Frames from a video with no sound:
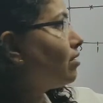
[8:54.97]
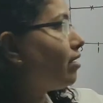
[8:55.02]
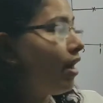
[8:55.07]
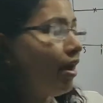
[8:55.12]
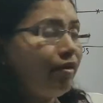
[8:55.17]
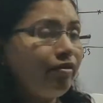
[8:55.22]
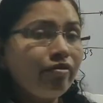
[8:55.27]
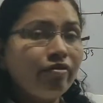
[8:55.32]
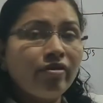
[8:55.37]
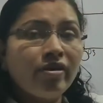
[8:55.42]

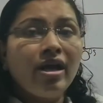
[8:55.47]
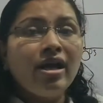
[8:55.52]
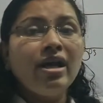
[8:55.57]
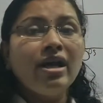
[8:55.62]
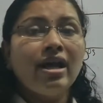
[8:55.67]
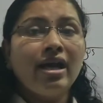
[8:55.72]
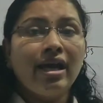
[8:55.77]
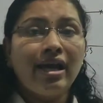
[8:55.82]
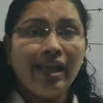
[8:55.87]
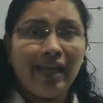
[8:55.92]
graph?
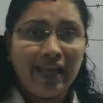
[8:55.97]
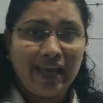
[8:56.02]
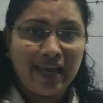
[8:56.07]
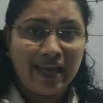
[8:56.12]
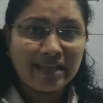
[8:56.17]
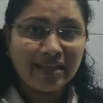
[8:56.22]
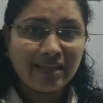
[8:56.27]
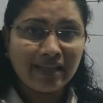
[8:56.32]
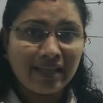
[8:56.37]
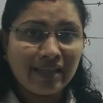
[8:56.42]

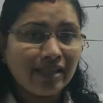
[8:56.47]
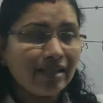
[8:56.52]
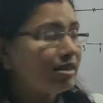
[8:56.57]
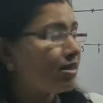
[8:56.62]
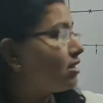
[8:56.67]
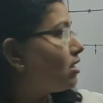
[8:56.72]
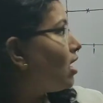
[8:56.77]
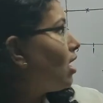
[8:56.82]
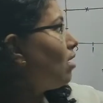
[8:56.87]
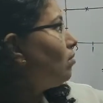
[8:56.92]
It
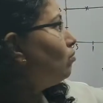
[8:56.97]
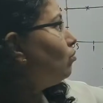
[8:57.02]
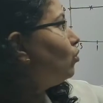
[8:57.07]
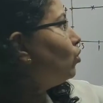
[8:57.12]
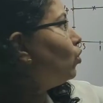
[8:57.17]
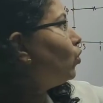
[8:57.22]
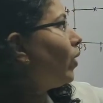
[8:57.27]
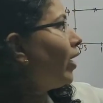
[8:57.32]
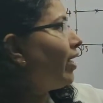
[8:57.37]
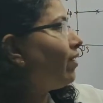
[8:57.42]
is
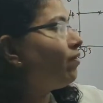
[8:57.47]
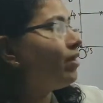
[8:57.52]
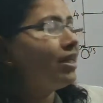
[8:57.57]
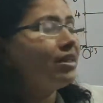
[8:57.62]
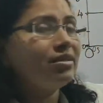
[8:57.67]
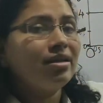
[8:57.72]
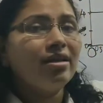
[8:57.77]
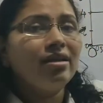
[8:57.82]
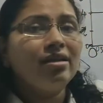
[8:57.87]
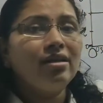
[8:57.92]
moving
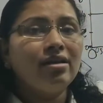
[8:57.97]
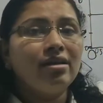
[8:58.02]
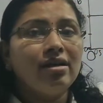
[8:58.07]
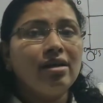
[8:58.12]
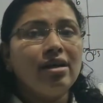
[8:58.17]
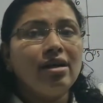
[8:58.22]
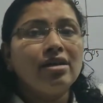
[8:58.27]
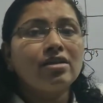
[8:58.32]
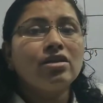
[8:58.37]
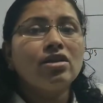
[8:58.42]
with
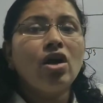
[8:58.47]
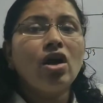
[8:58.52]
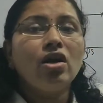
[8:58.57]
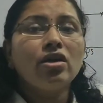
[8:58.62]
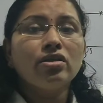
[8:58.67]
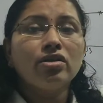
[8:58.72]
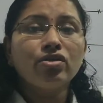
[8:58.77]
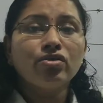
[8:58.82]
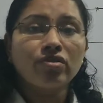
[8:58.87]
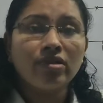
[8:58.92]
a
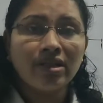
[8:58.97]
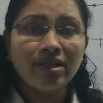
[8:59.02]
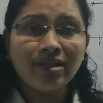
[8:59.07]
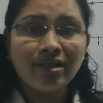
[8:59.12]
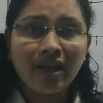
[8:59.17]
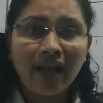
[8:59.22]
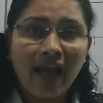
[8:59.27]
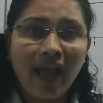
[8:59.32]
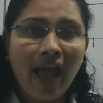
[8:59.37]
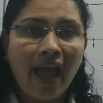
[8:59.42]
constant
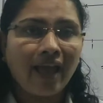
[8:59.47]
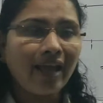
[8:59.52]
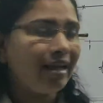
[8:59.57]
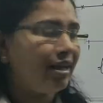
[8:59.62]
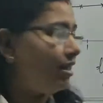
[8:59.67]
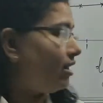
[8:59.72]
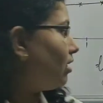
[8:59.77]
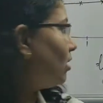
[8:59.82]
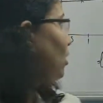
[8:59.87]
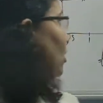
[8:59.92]
angle.